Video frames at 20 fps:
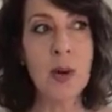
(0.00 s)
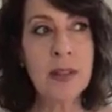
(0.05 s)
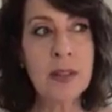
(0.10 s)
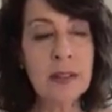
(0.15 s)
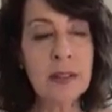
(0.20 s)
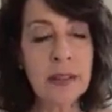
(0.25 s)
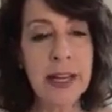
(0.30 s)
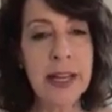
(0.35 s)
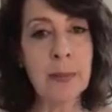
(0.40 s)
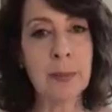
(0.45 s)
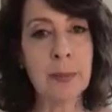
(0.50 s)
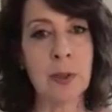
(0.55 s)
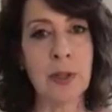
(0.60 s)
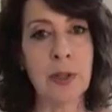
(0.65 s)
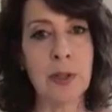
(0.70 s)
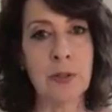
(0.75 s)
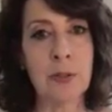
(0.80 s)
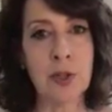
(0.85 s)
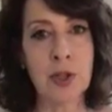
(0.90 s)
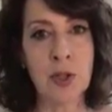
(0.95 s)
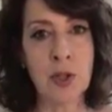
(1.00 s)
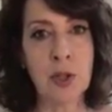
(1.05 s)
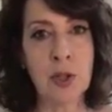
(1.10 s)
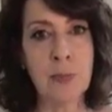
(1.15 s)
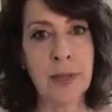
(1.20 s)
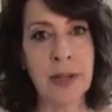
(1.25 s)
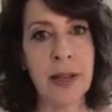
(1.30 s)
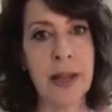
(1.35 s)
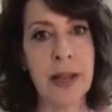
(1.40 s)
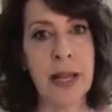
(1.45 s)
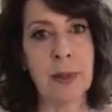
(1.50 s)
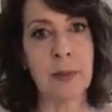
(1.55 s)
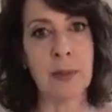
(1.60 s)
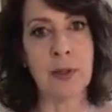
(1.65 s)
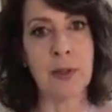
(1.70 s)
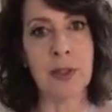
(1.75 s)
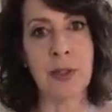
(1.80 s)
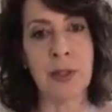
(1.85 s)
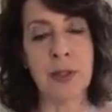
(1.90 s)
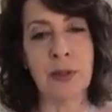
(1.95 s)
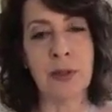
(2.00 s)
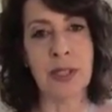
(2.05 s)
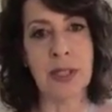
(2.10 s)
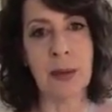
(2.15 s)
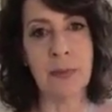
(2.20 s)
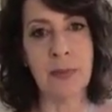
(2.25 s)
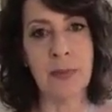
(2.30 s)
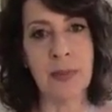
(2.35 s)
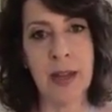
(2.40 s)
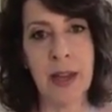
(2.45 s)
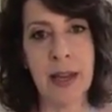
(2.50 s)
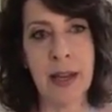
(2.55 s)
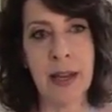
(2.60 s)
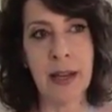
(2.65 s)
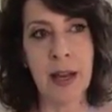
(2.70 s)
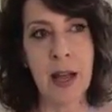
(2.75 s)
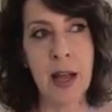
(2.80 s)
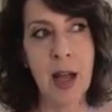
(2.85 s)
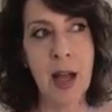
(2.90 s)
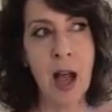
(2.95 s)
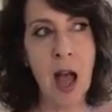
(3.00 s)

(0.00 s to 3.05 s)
with labor, you should be able to do something